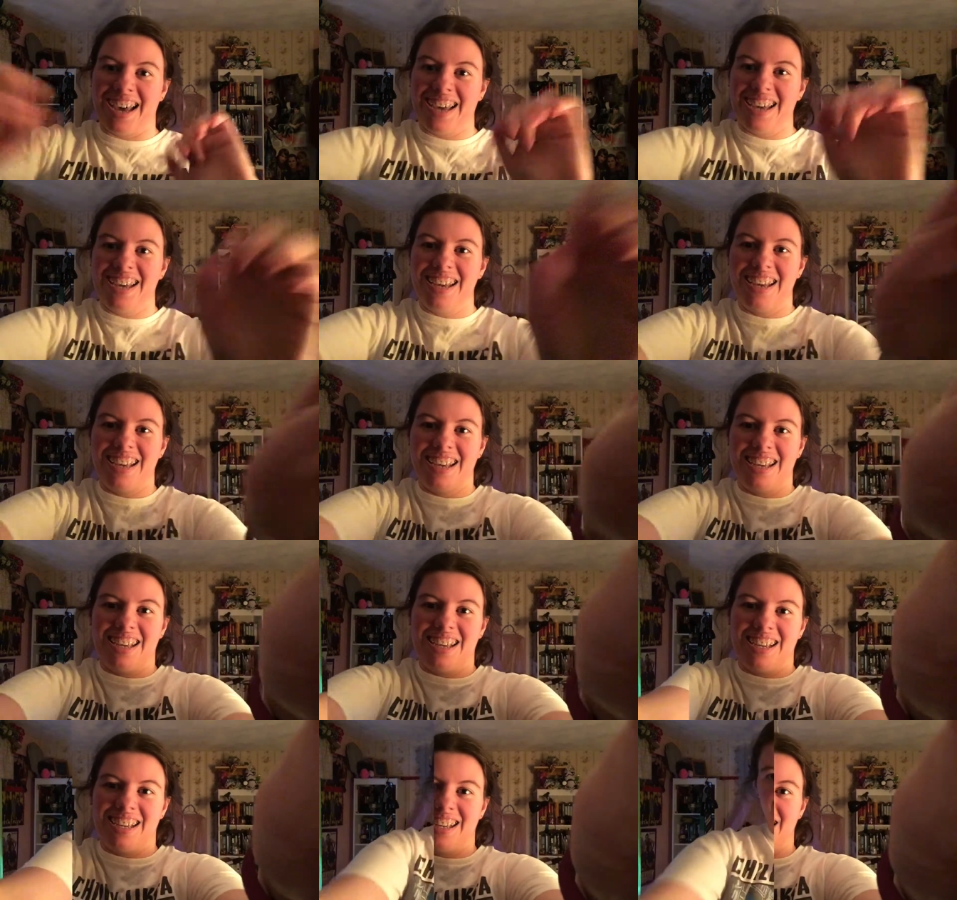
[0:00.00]
Bye!
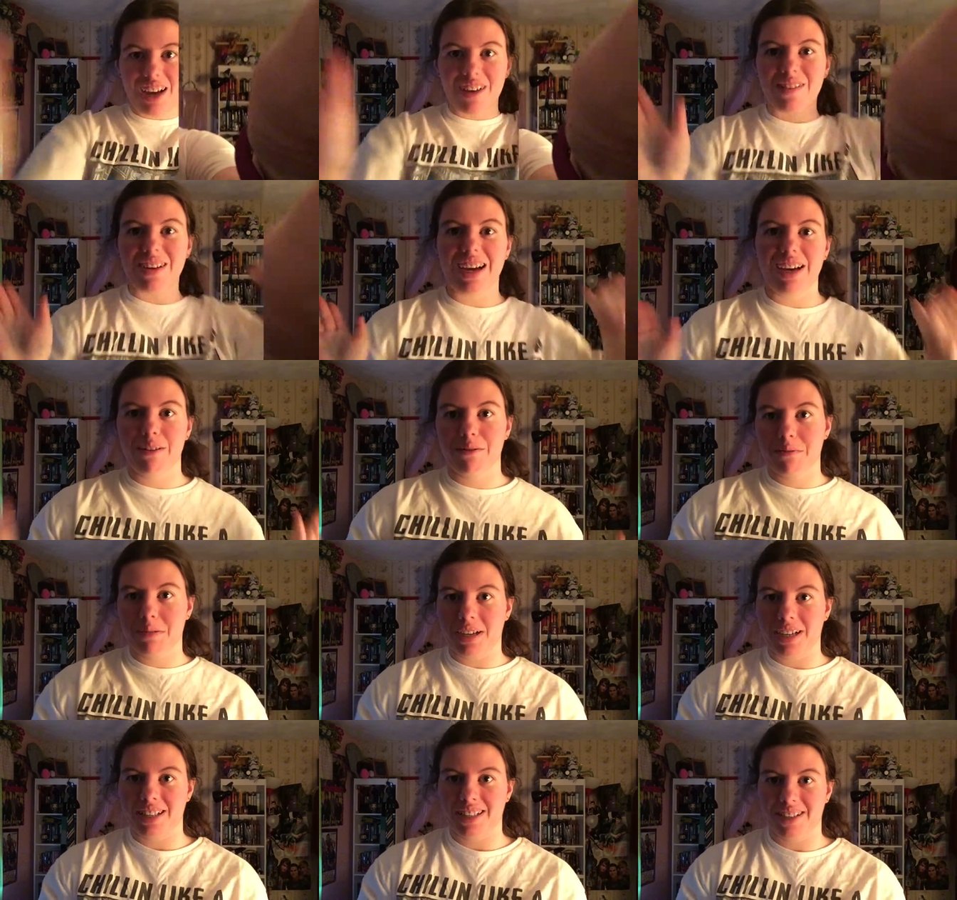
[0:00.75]
Okay
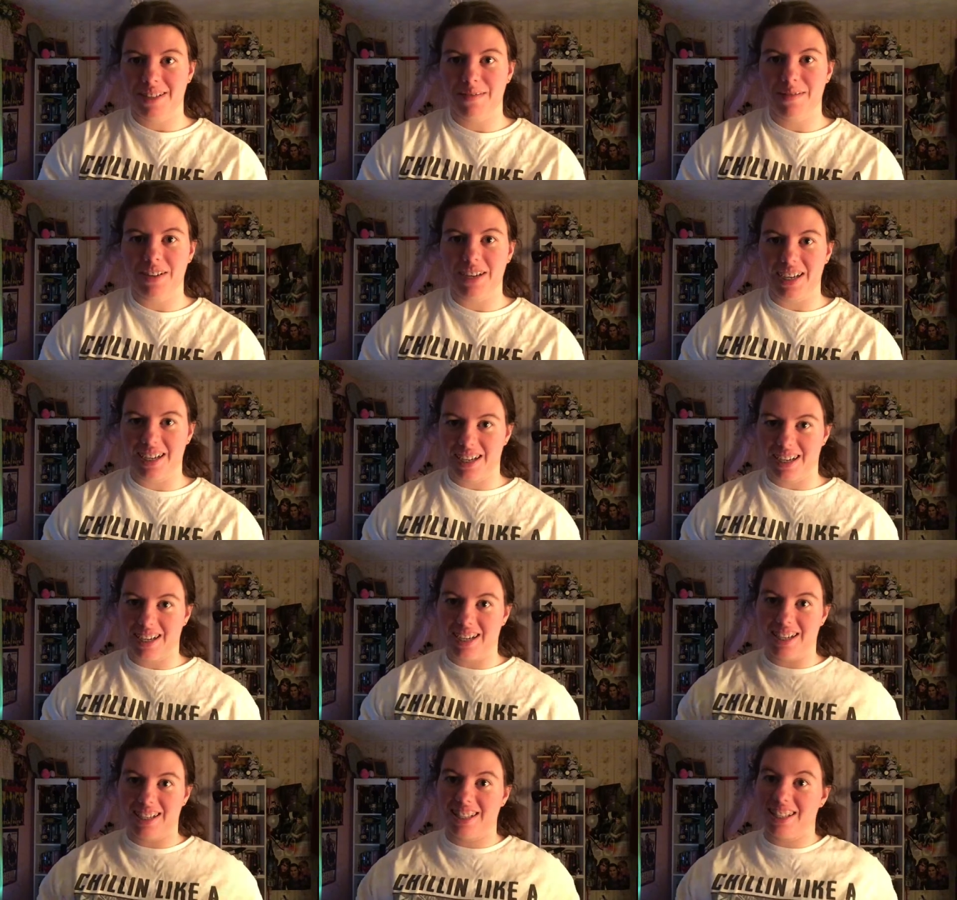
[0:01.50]
everybody, so it
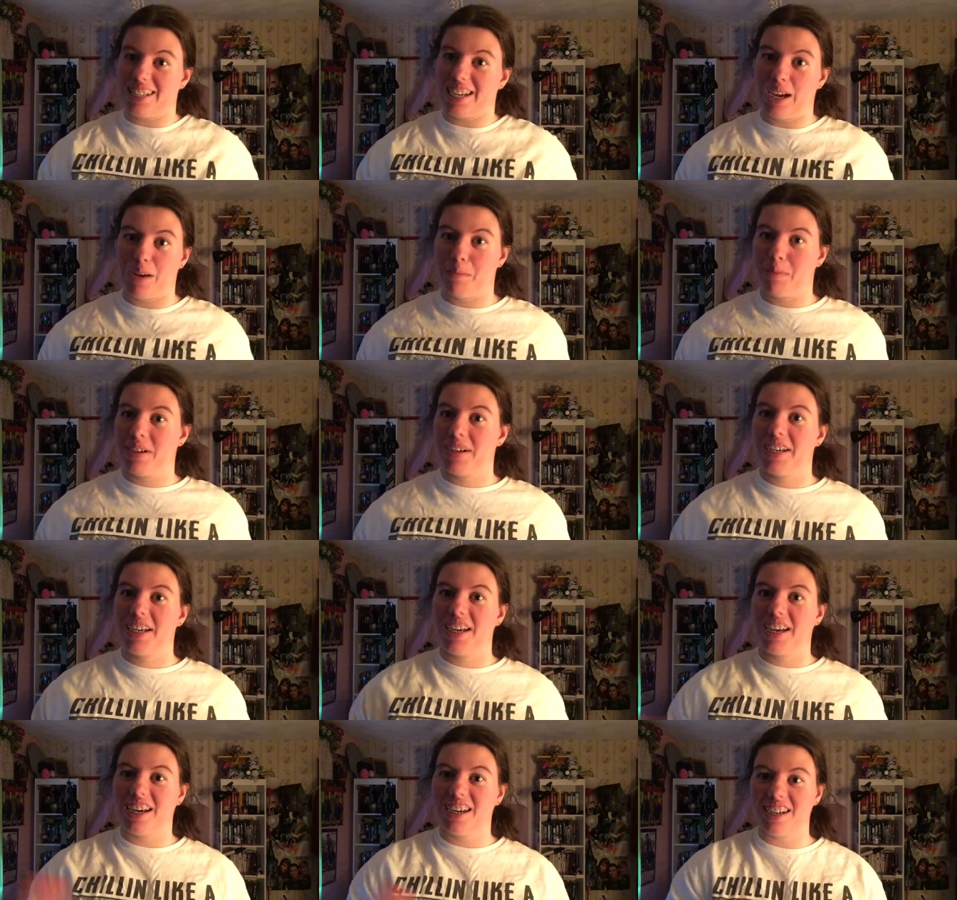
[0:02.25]
is now
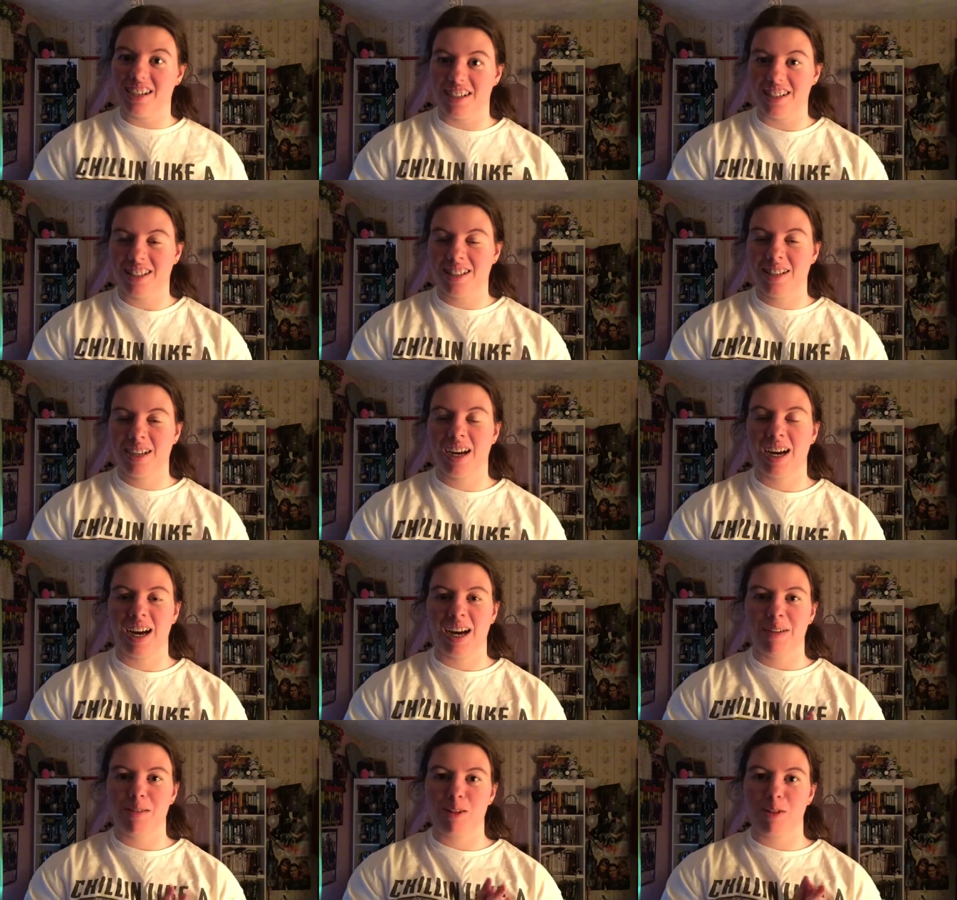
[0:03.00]
Monday. It is
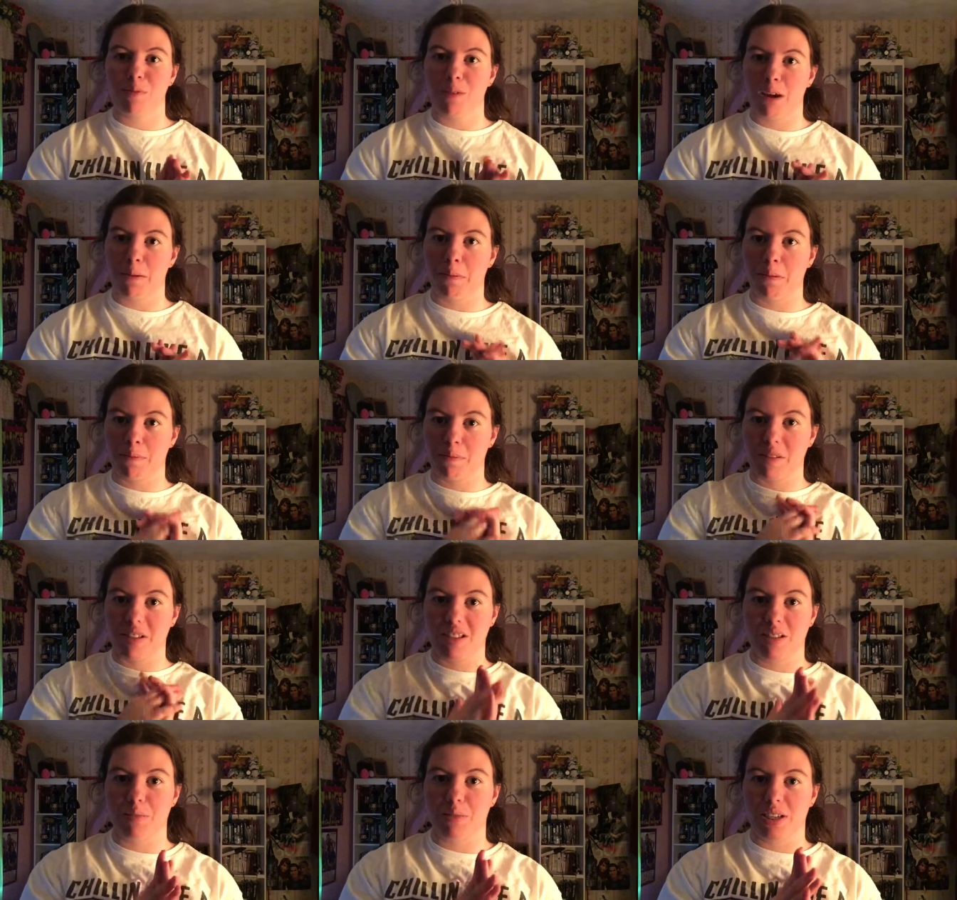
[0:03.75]
time to wrap up
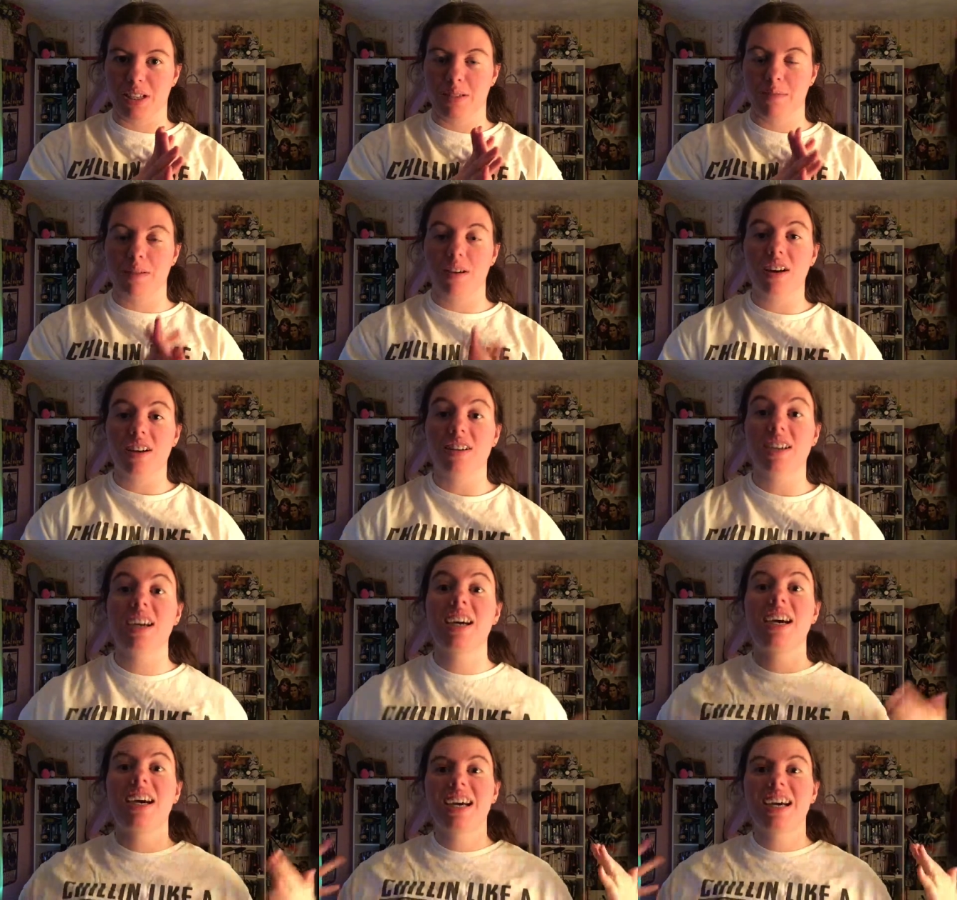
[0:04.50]
this week's vlog.